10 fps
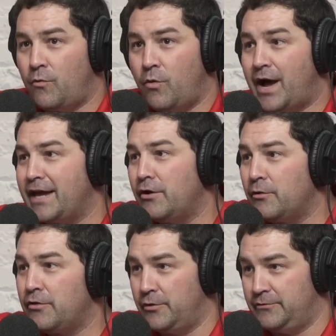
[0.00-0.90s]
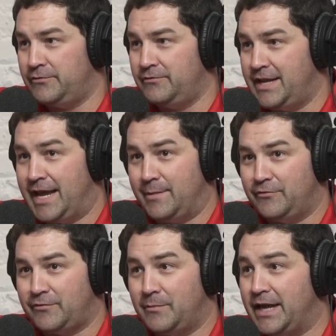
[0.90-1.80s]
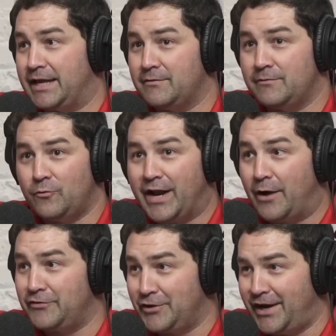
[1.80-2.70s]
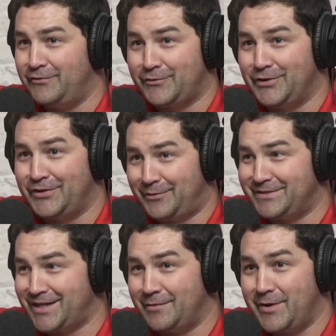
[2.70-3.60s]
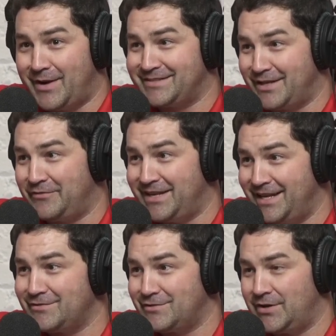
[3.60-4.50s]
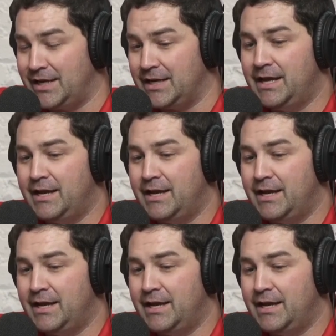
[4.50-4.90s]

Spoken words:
well, I know those names from like when I was in grade school and they were telling me about stuff in history.